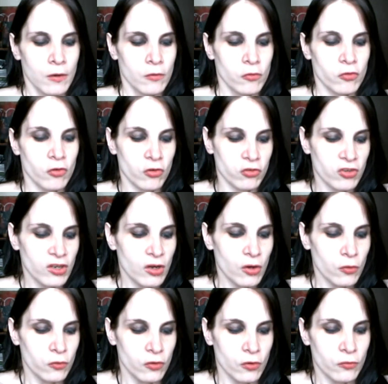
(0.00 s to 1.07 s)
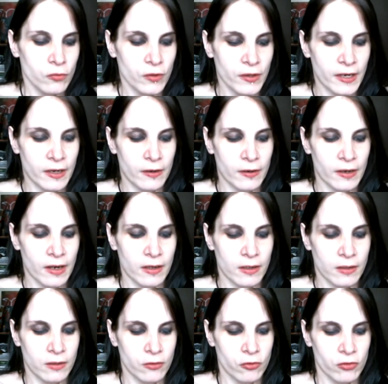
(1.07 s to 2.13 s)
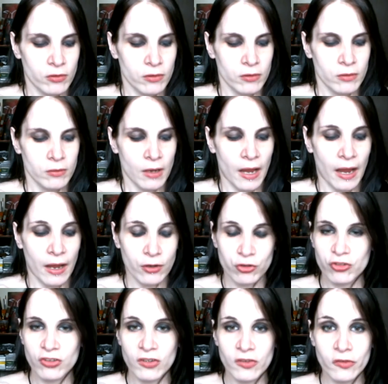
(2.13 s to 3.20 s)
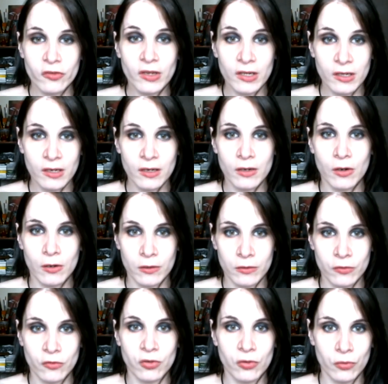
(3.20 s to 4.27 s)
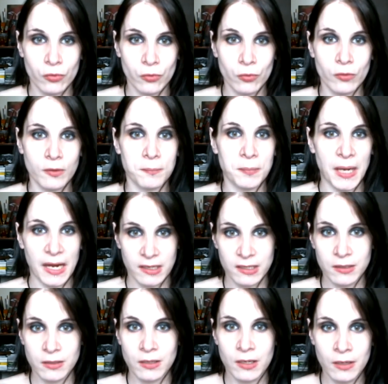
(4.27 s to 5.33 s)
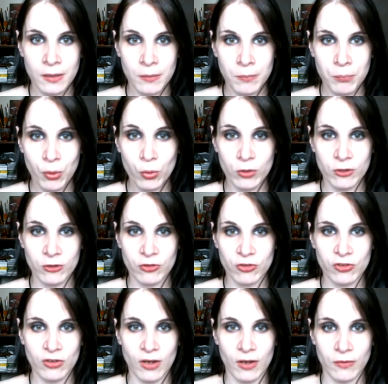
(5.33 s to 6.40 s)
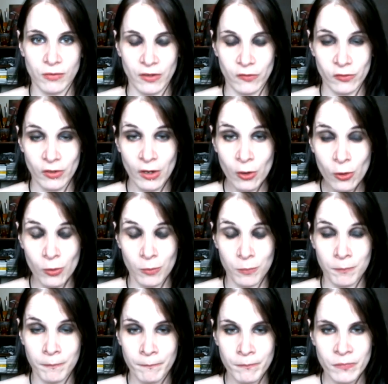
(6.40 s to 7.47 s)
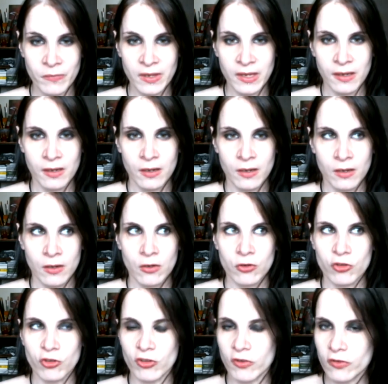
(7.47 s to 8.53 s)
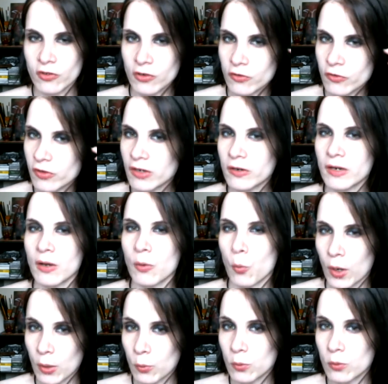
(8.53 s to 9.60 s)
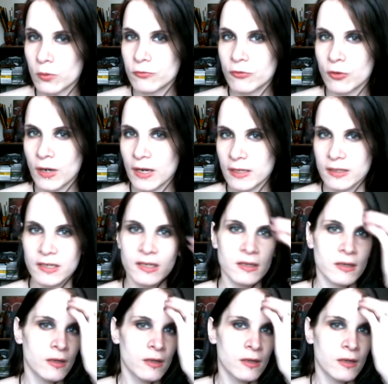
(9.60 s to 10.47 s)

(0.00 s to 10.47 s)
So she goes over there, and as she's getting onto the back porch of his home, she starts hearing werewolf growling,